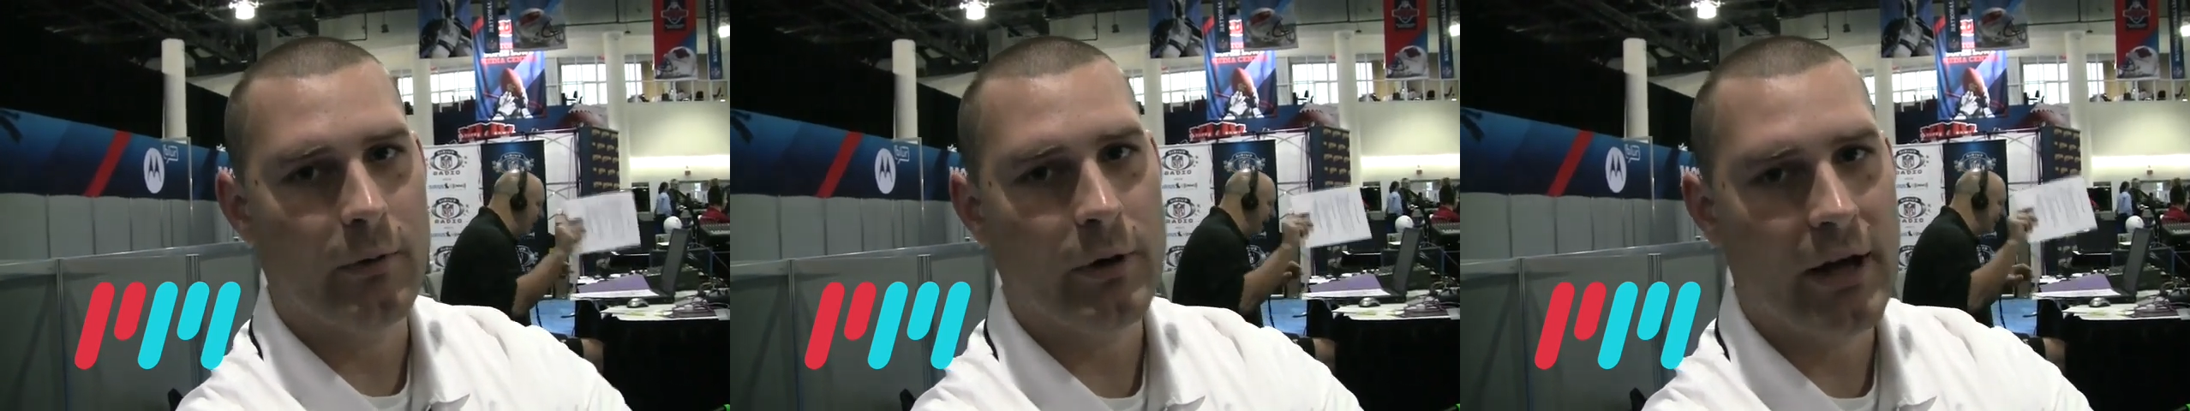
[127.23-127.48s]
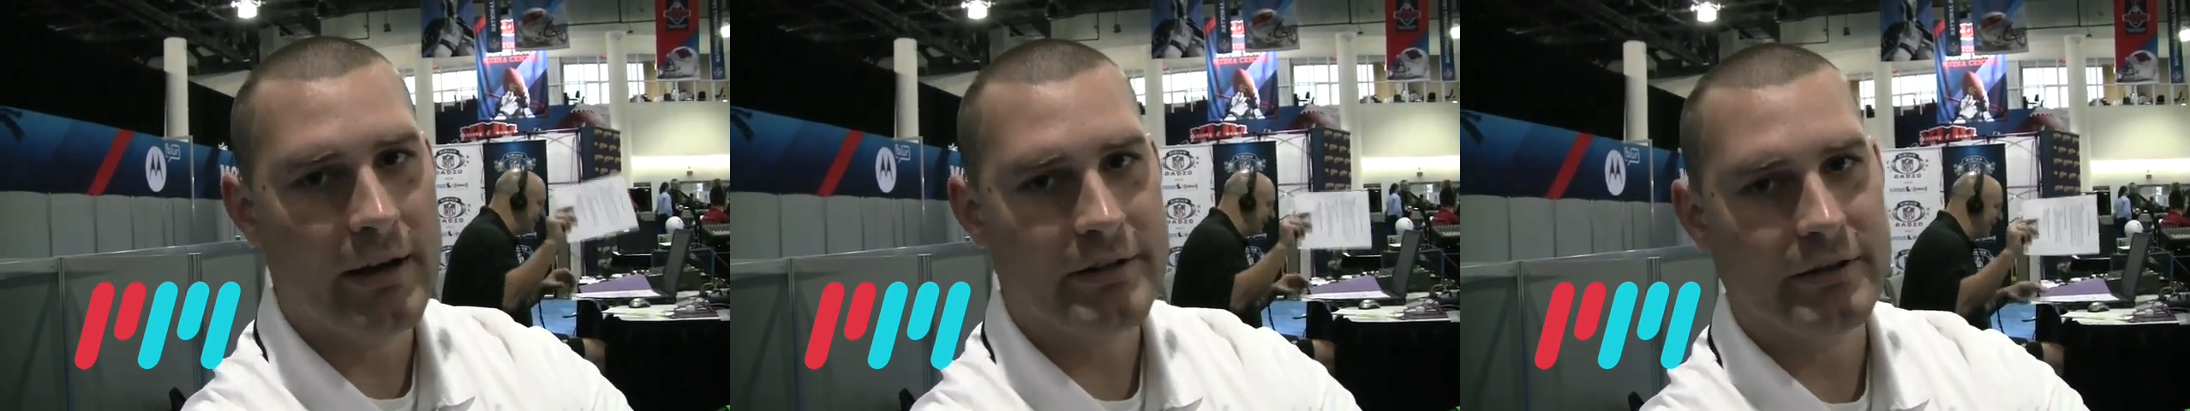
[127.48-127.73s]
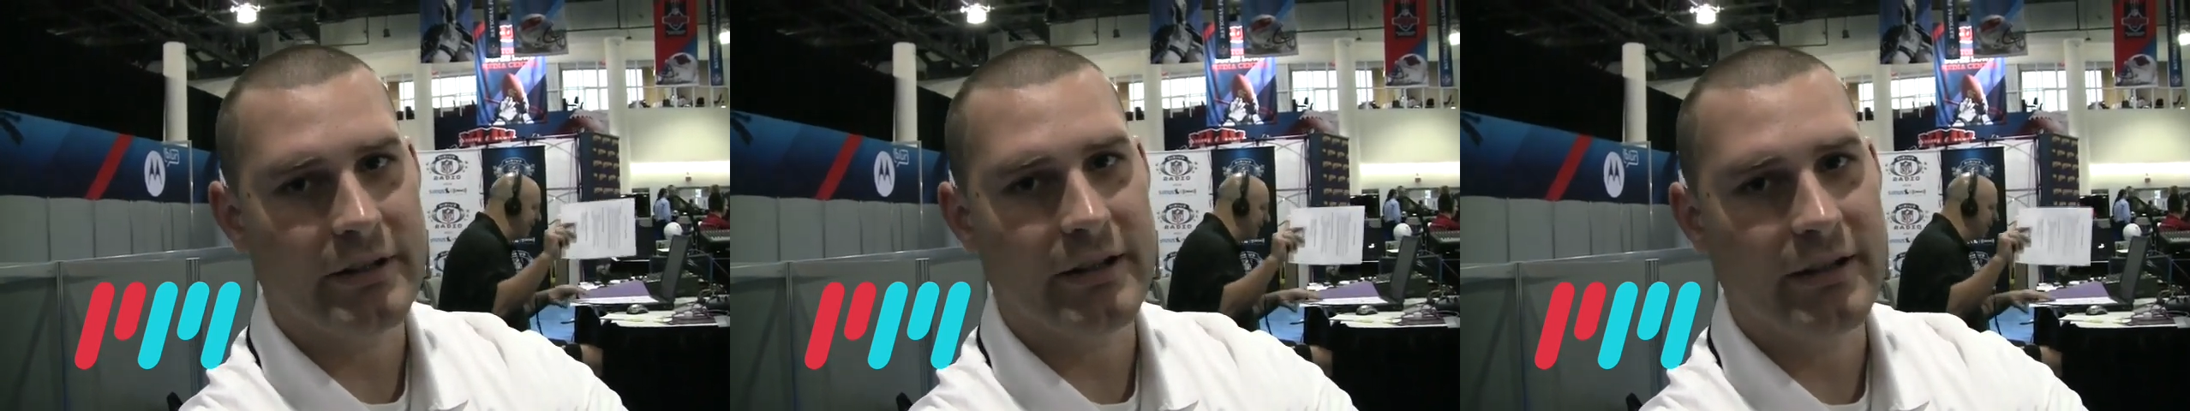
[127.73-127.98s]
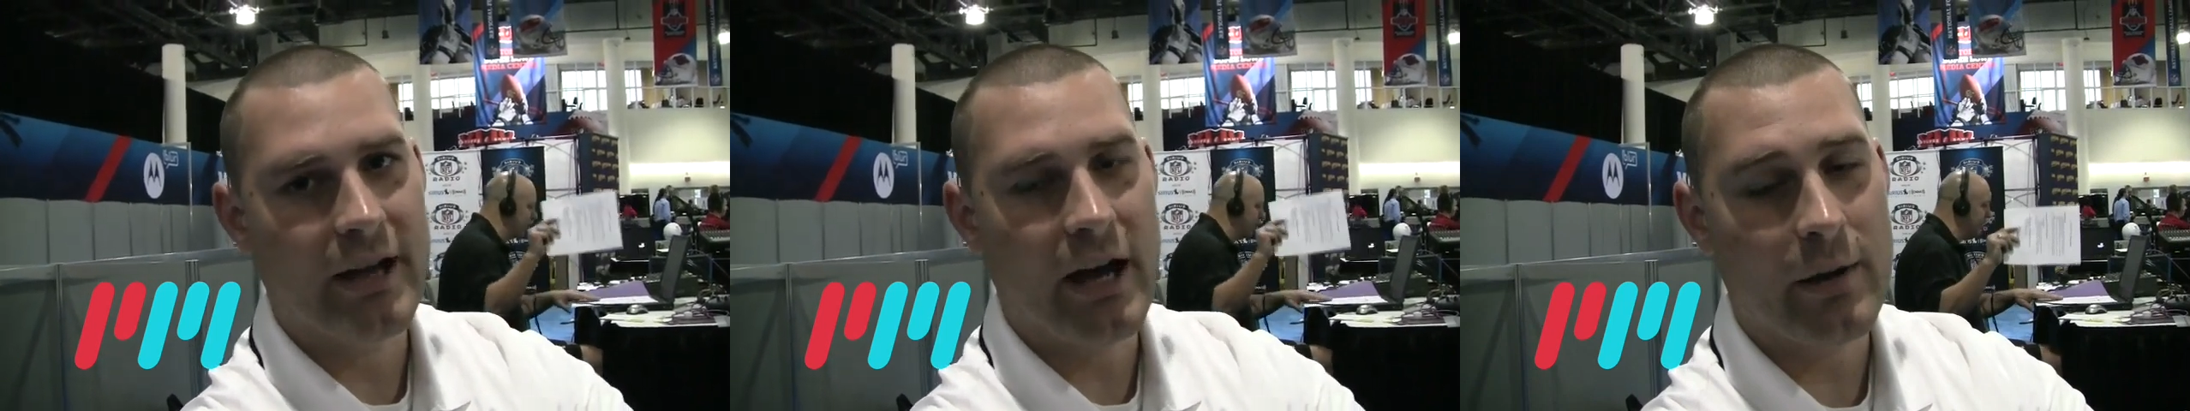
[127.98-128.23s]
we
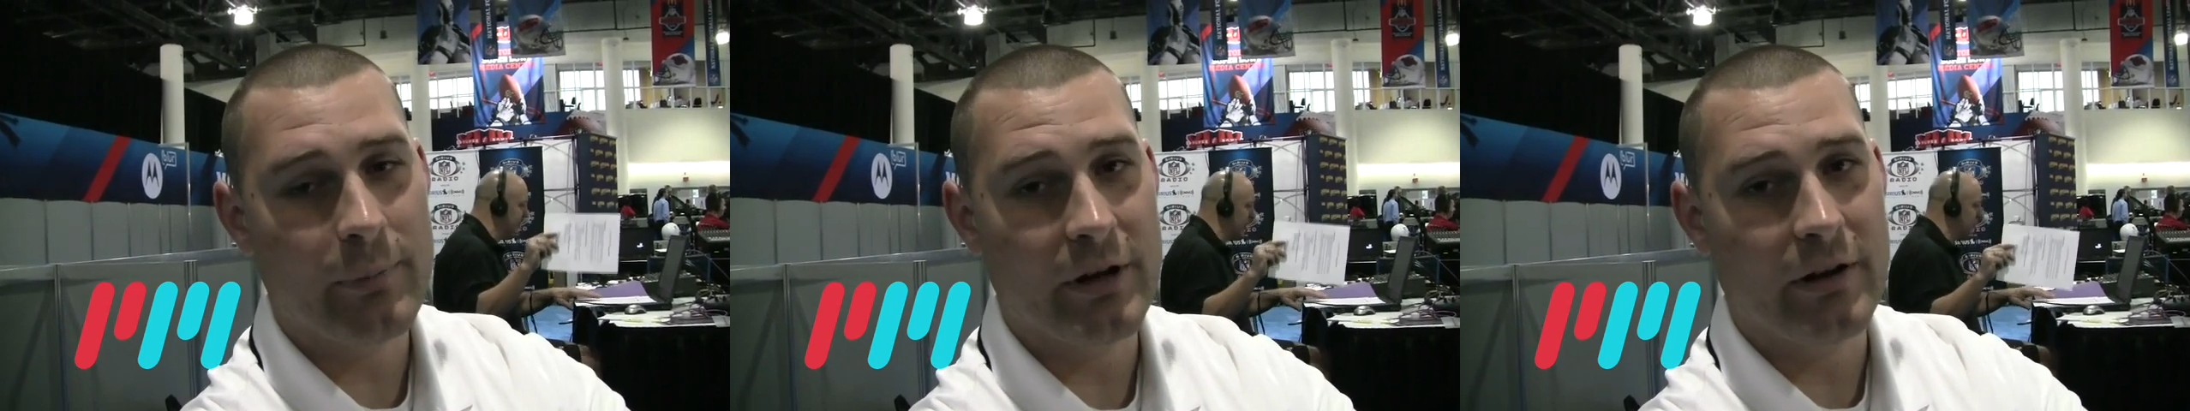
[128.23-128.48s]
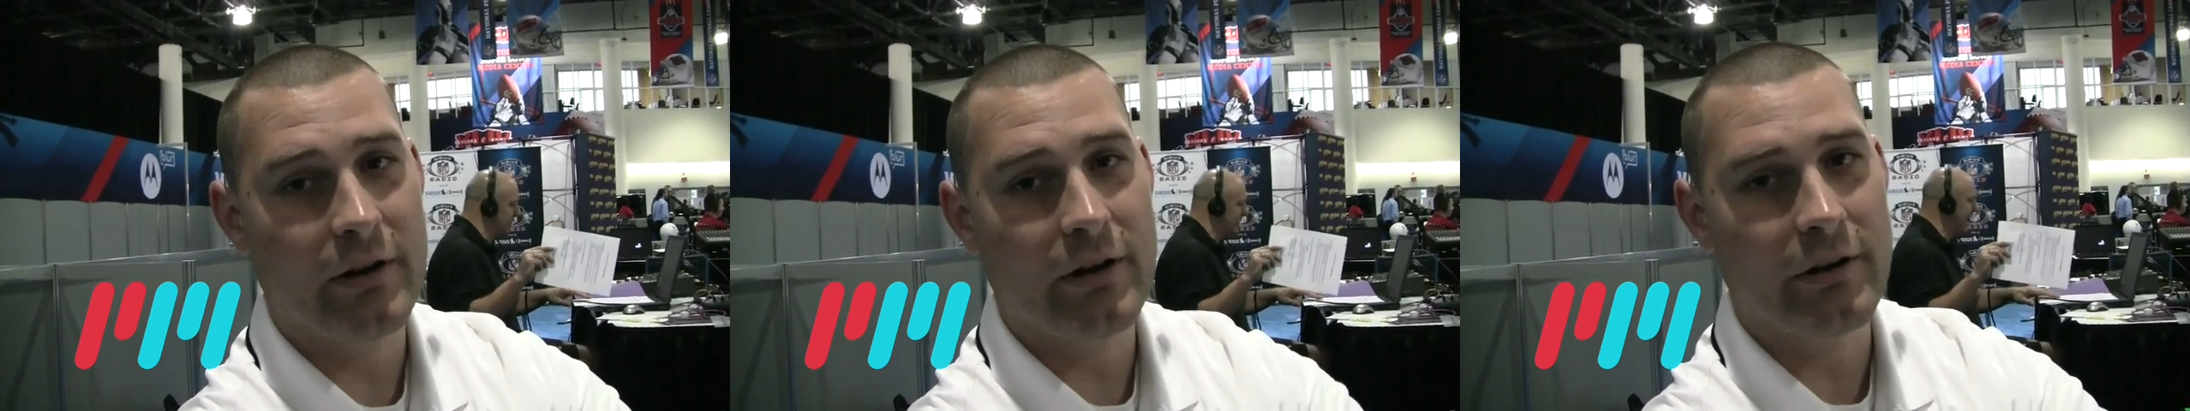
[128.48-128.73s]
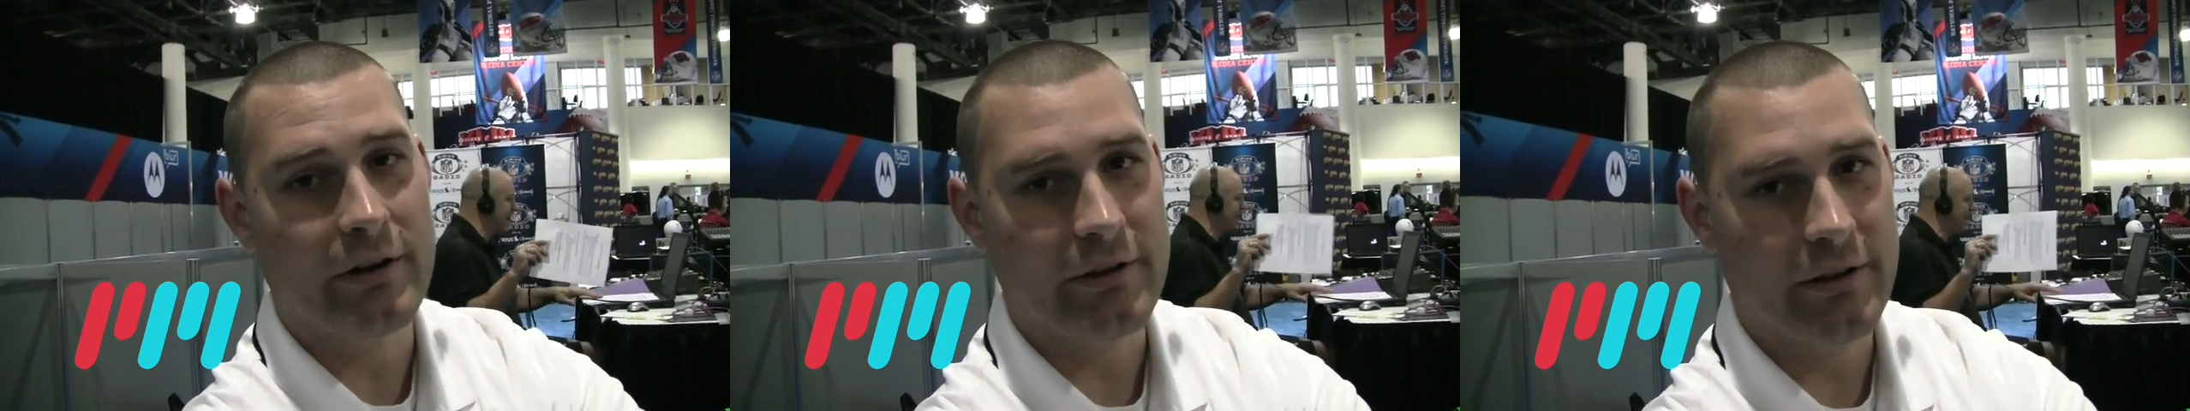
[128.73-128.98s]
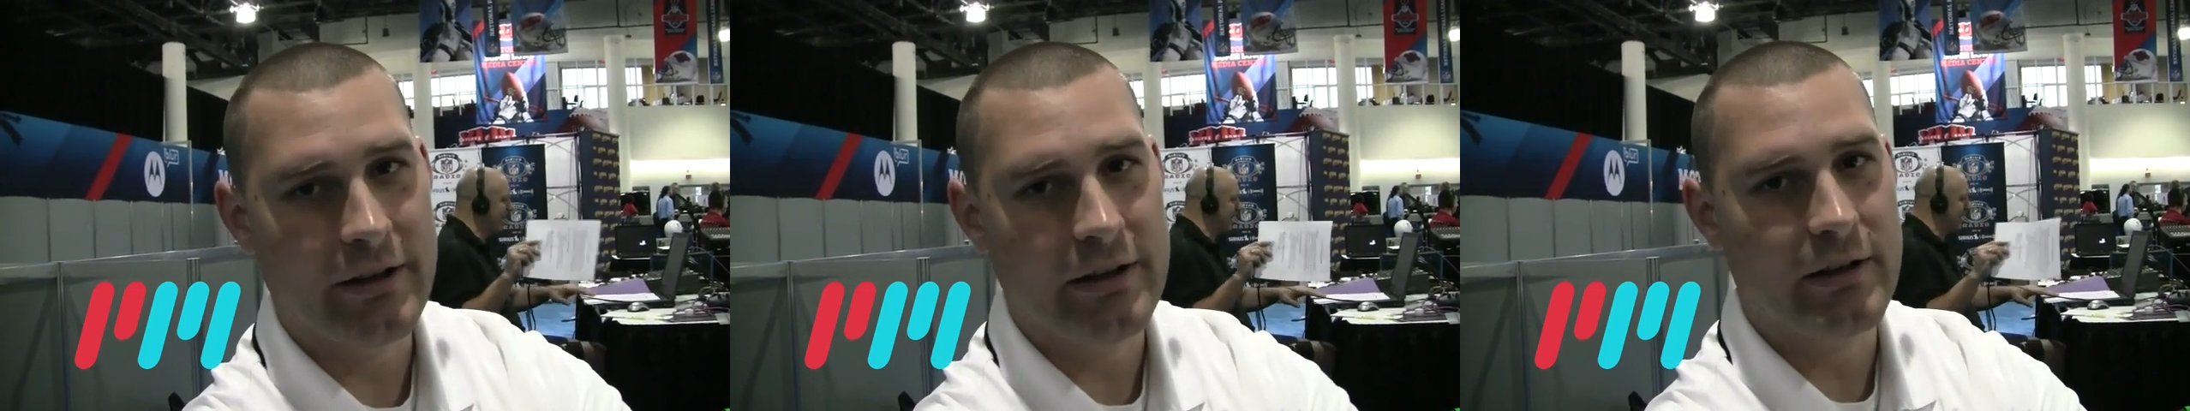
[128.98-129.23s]
actually got up in an early
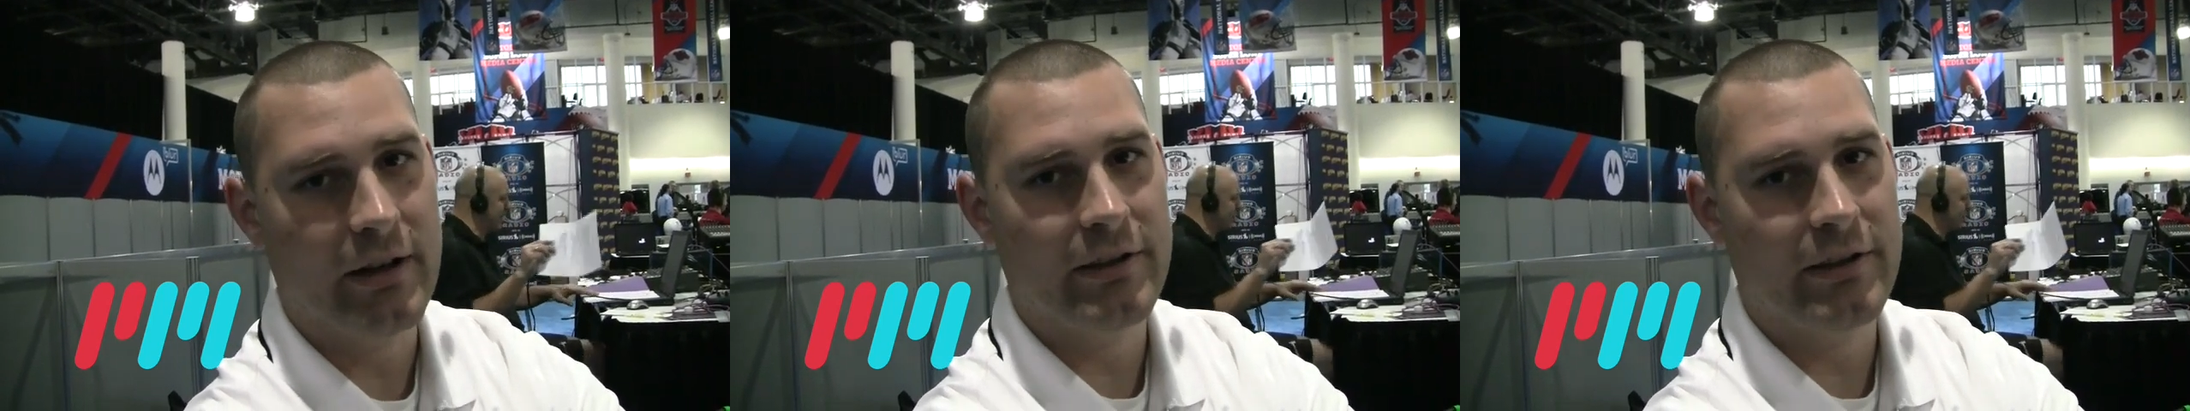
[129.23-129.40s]
lead.